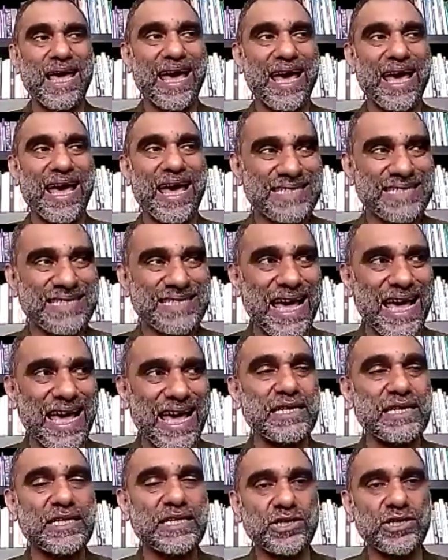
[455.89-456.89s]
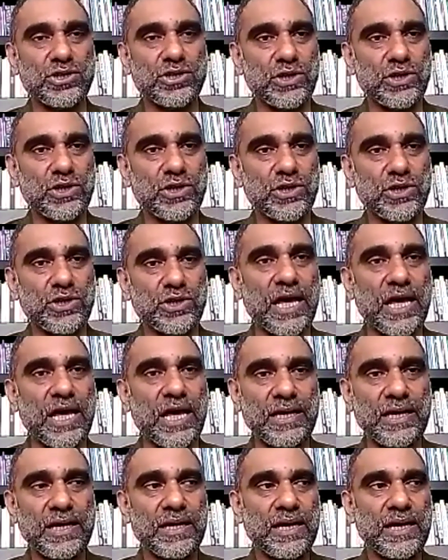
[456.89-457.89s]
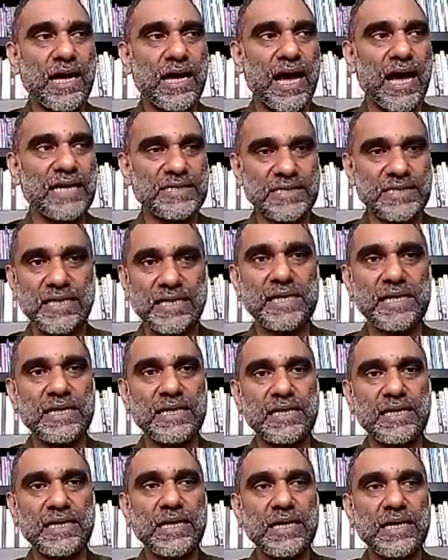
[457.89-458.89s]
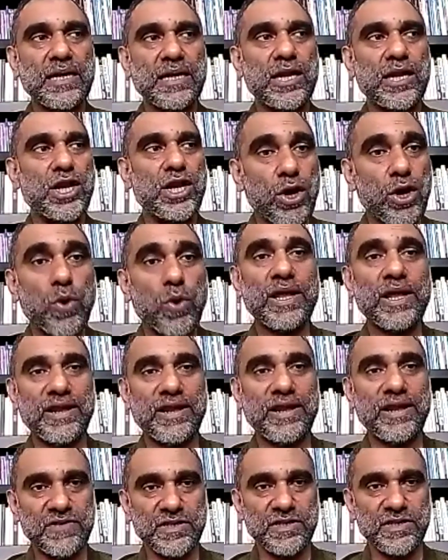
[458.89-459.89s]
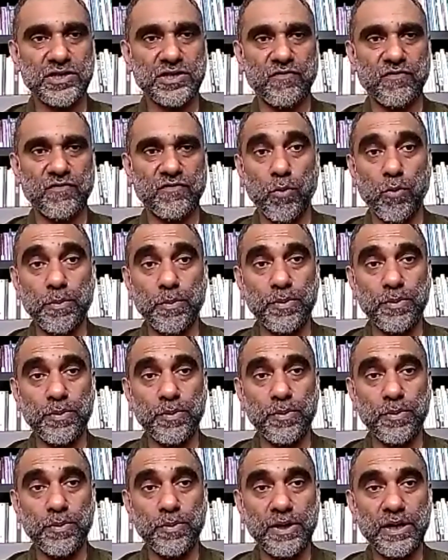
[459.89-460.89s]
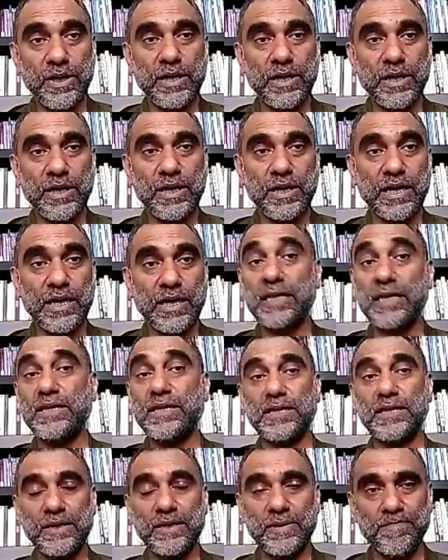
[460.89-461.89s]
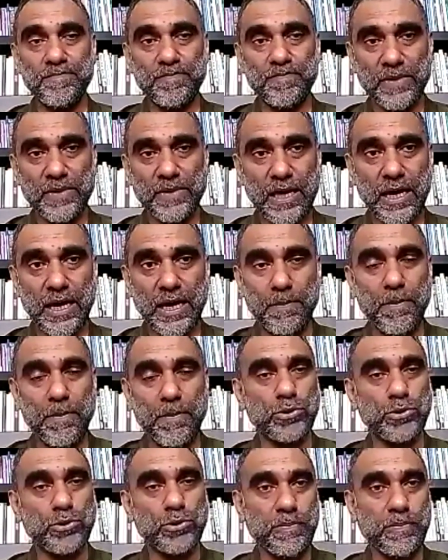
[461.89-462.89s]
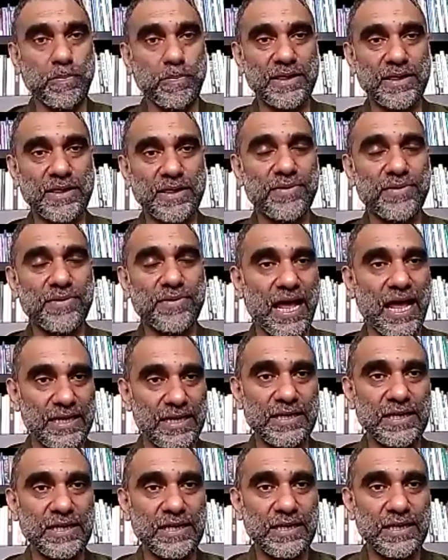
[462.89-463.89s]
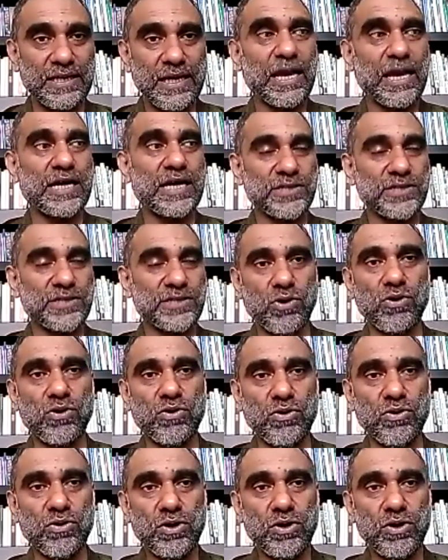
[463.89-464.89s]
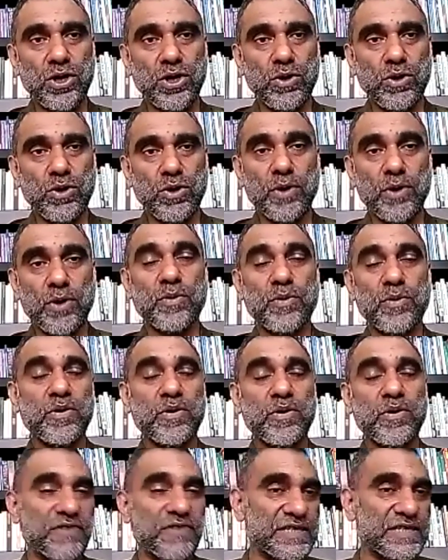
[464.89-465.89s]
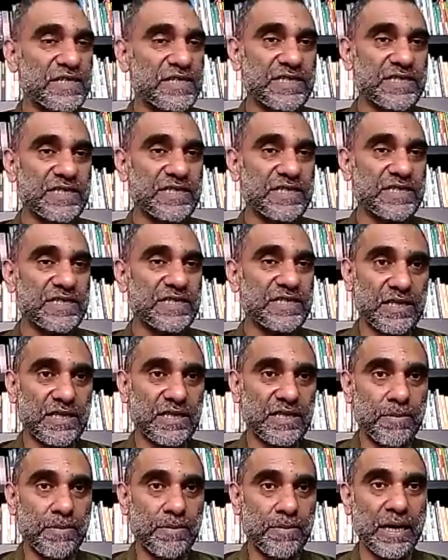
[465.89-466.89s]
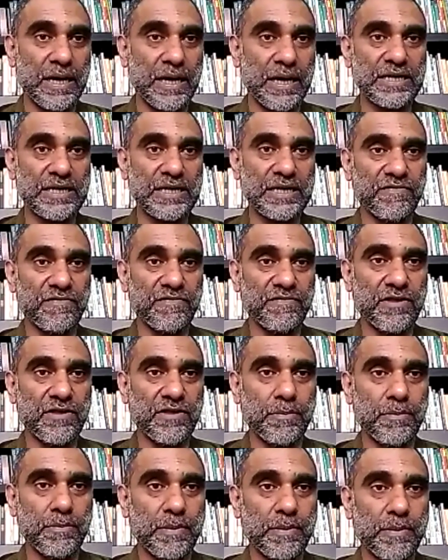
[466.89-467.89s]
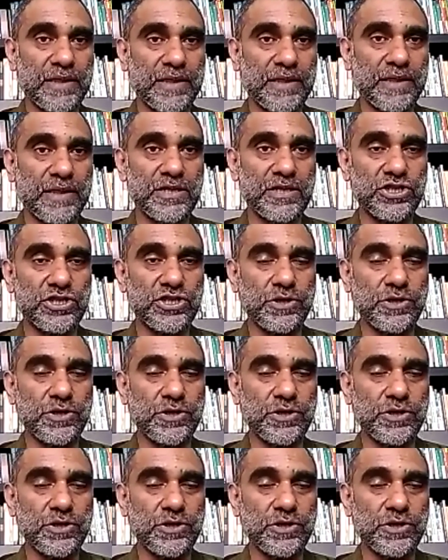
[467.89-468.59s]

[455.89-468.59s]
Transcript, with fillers: And sadly, today, I see lower levels of hope in a post-apartheid reality than I saw when we were facing the might of the apartheid regime.